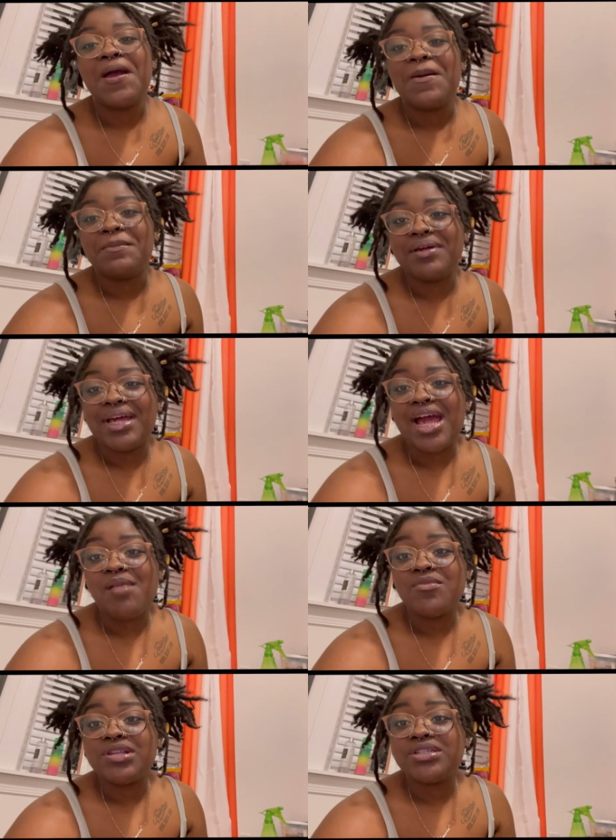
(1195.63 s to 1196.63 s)
But
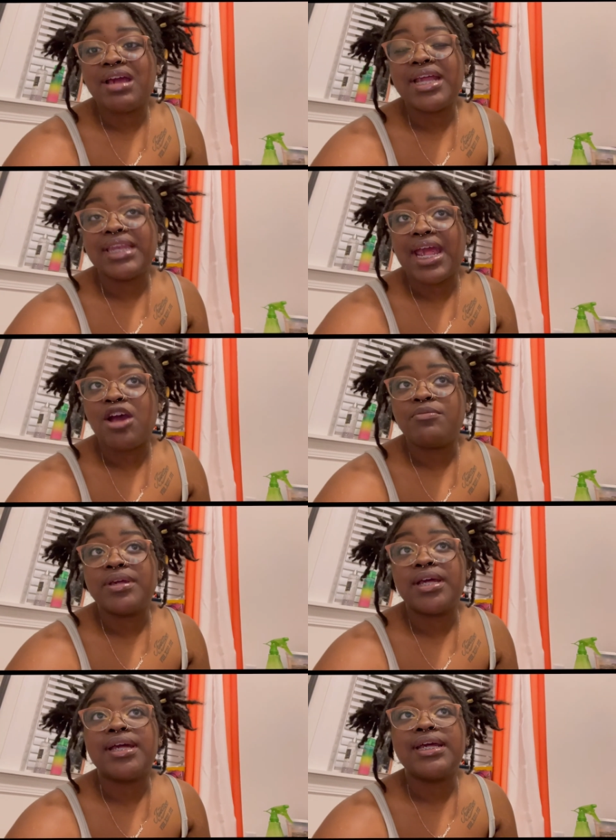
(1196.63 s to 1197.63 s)
I'm going to try now
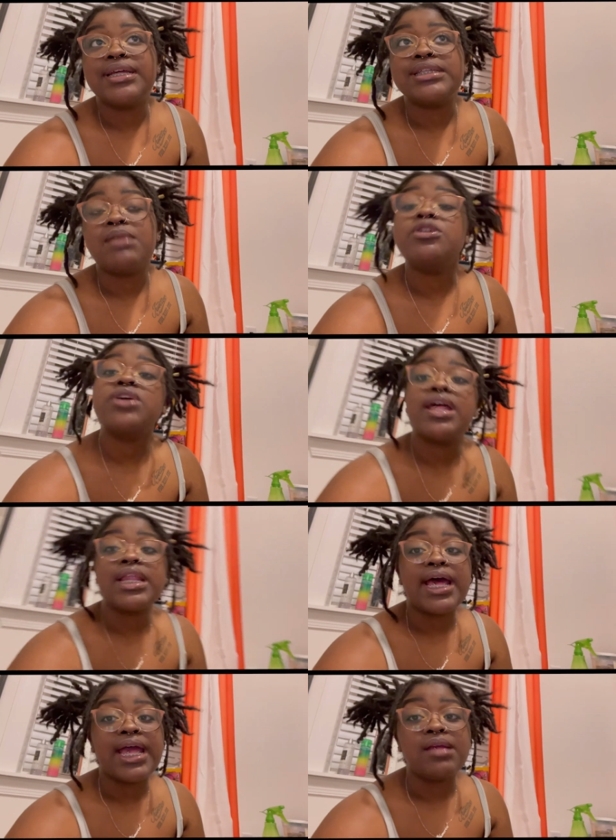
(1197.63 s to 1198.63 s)
because I'm going to try to
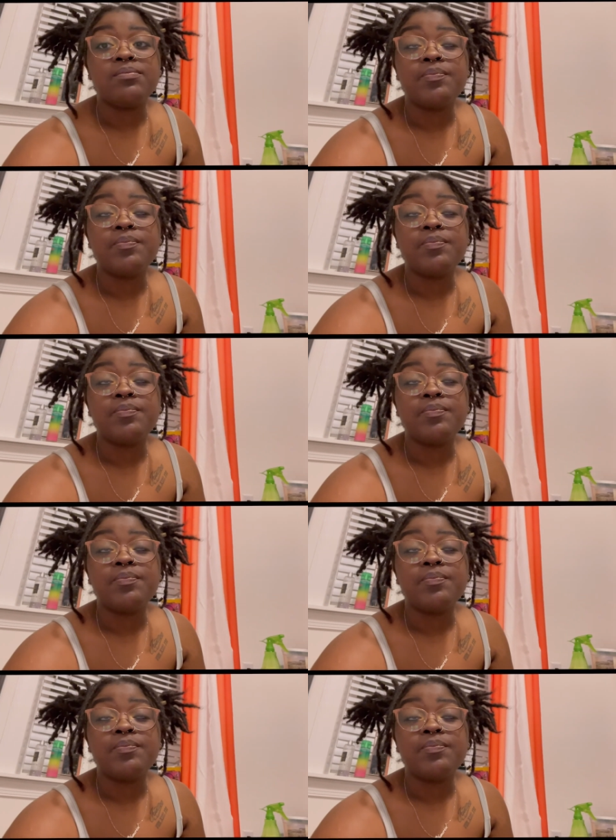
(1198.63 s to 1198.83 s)
like,